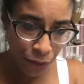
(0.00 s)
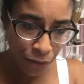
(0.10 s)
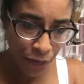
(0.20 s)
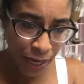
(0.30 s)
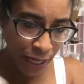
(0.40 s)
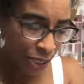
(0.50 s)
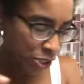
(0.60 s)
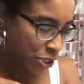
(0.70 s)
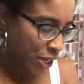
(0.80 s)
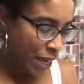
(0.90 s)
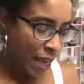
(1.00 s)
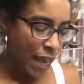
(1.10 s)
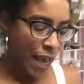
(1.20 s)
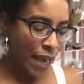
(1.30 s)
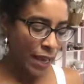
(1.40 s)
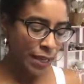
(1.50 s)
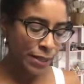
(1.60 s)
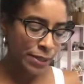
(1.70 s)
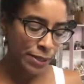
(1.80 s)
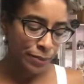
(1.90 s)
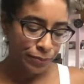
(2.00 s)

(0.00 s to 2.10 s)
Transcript: grayish, and